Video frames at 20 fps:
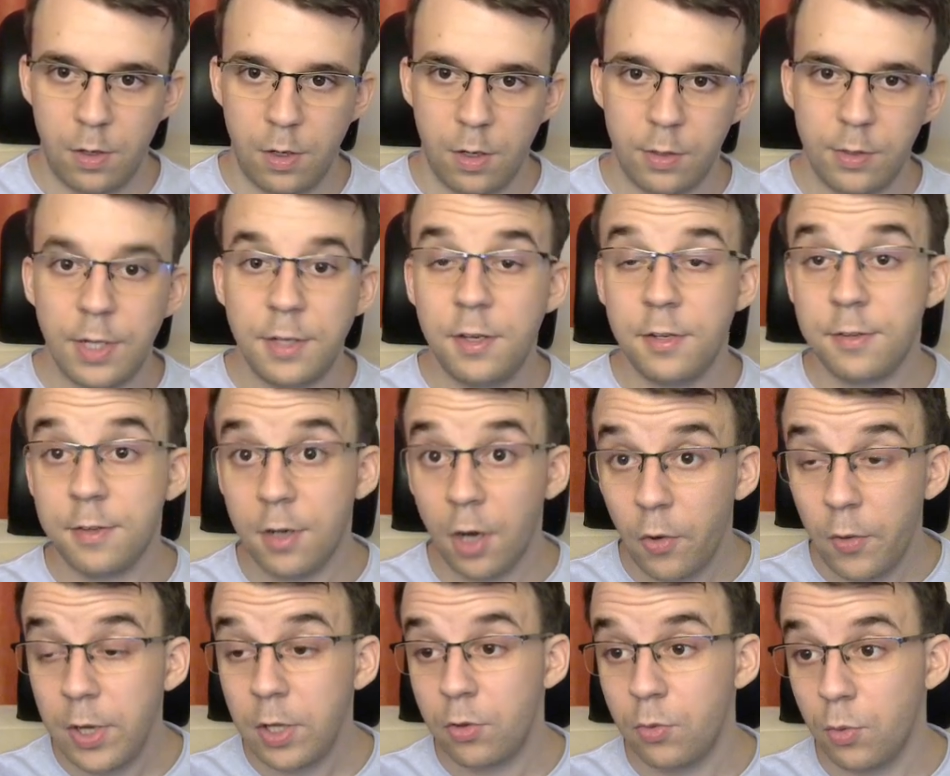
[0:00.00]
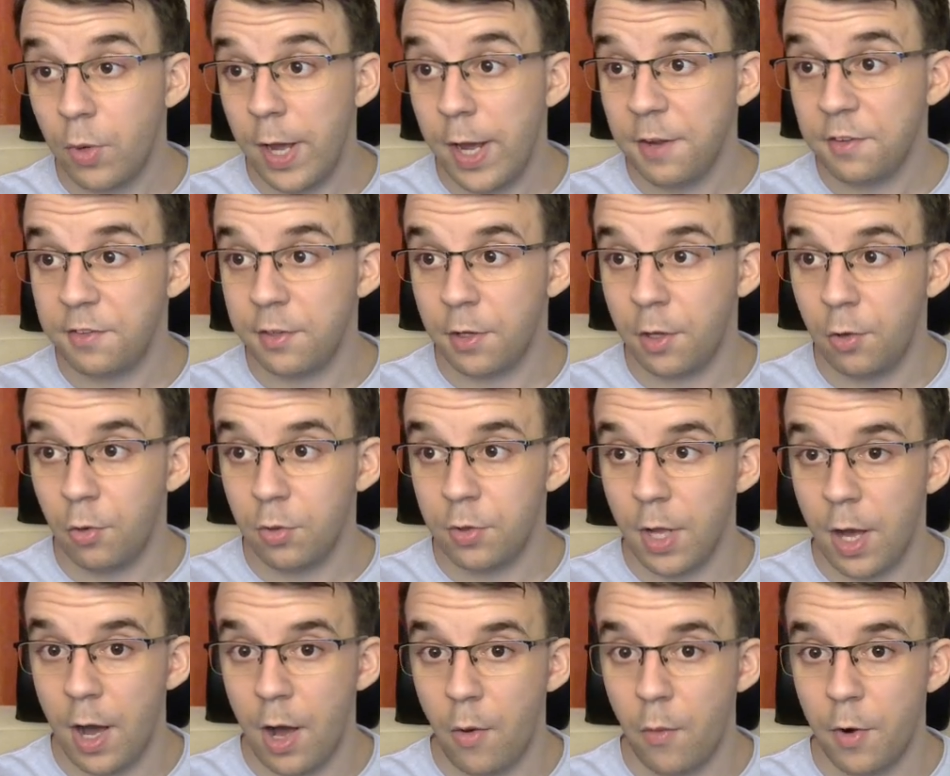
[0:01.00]
that is going to execute
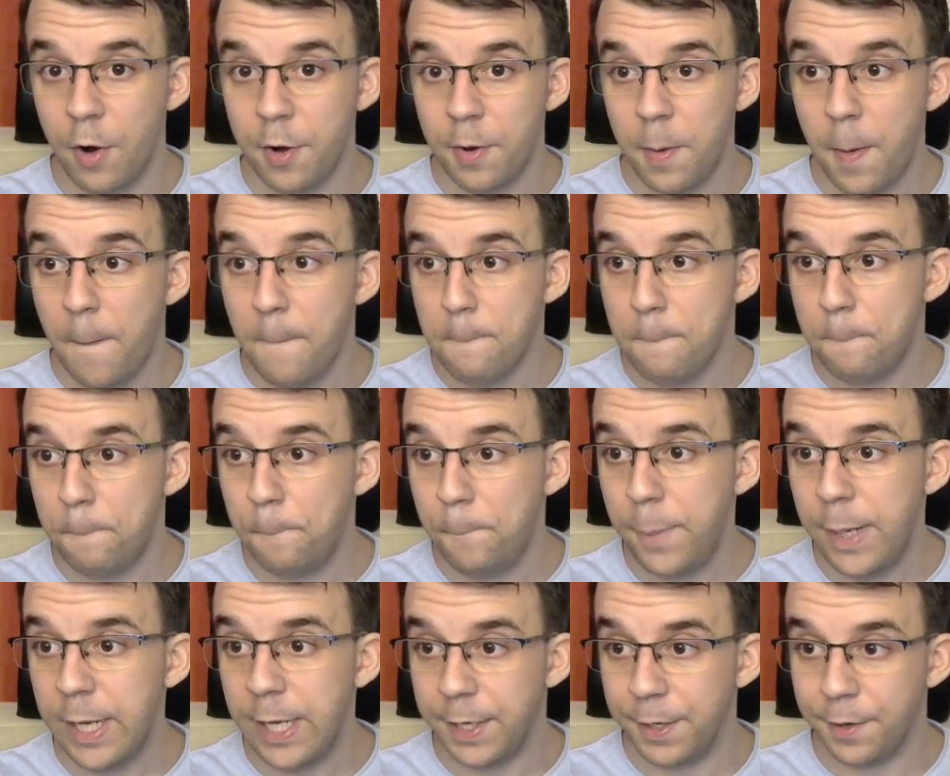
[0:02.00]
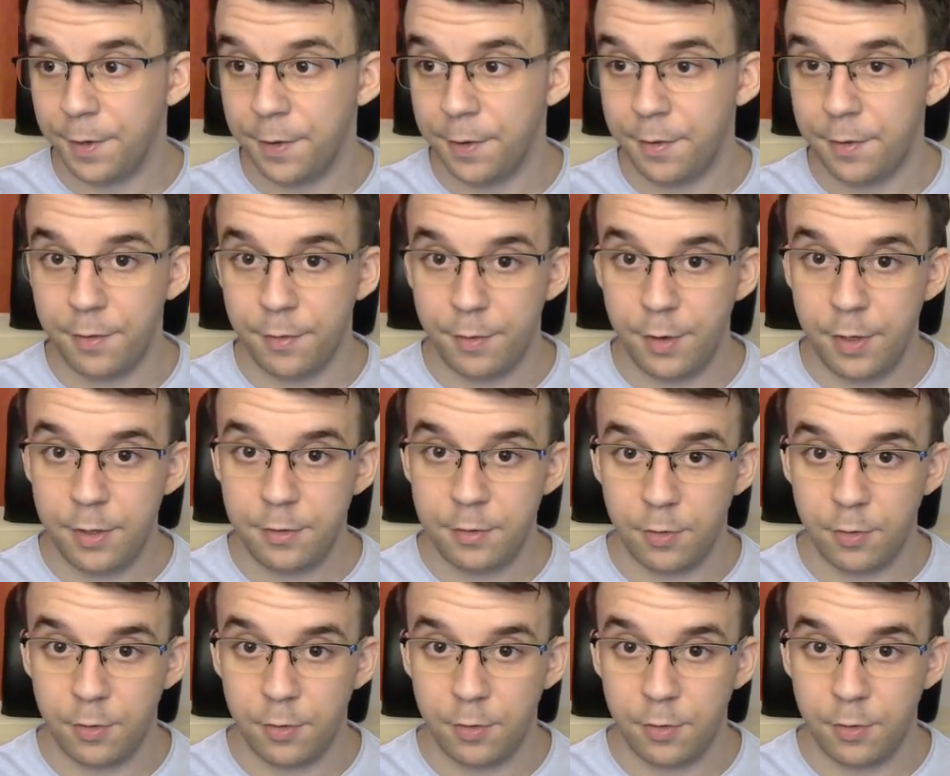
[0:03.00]
our ping, right?